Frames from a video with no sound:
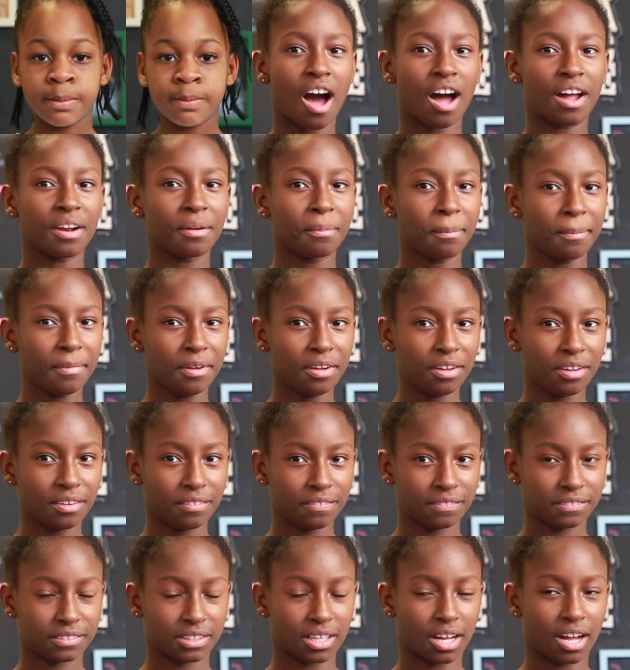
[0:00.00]

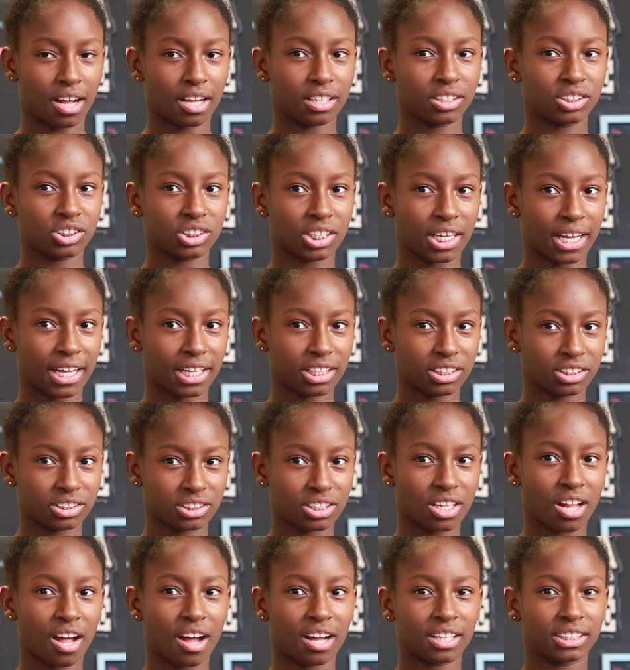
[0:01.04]
Unmoved,
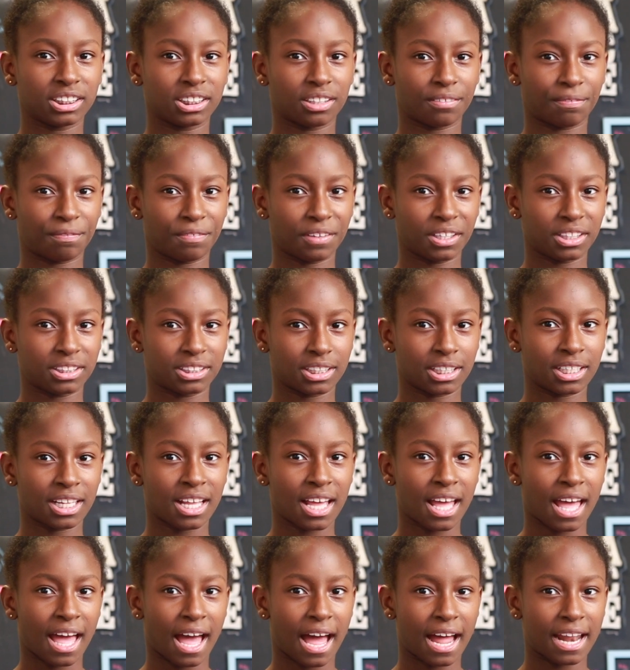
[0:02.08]
unchanged, undefeated,
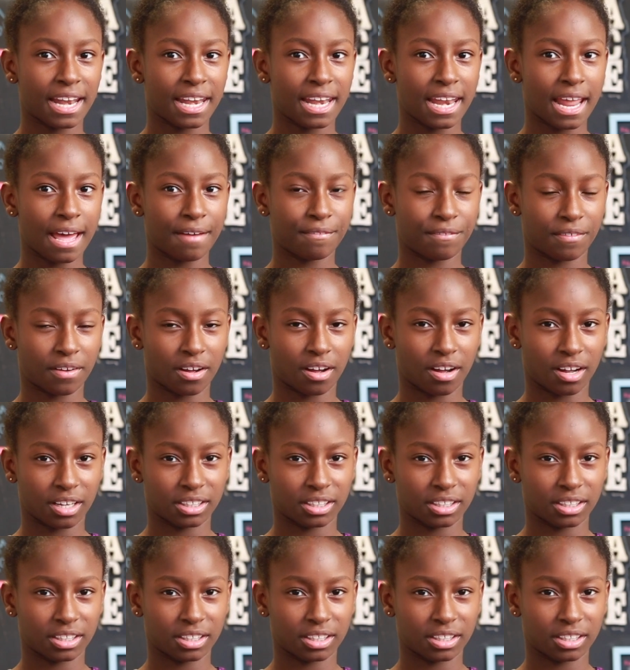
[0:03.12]
and never